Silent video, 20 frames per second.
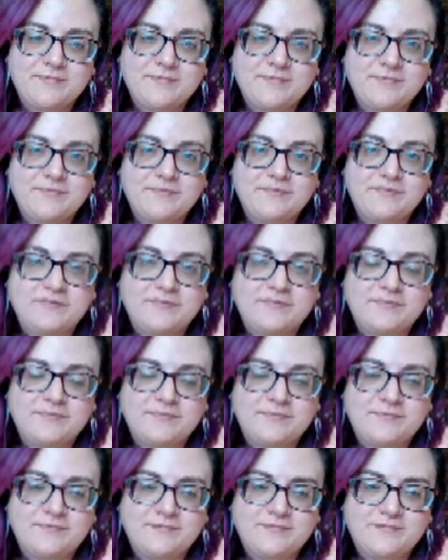
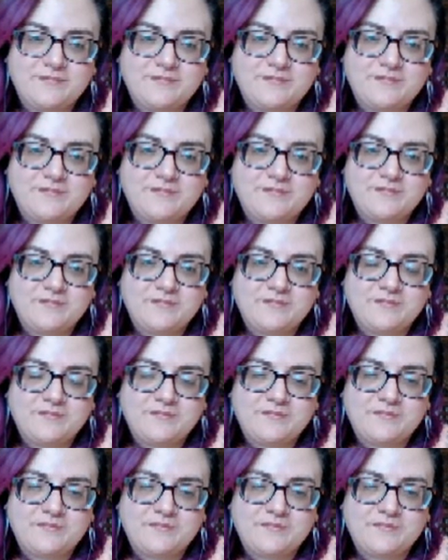
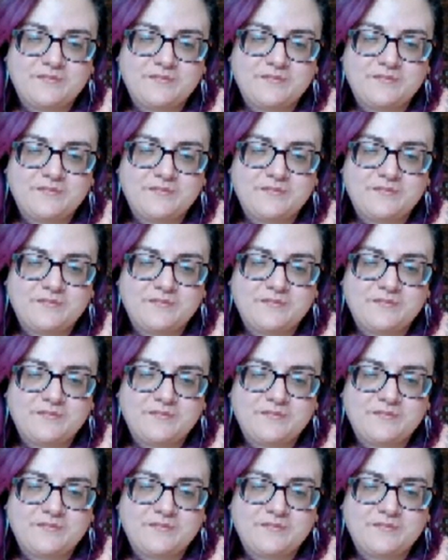(not speaking)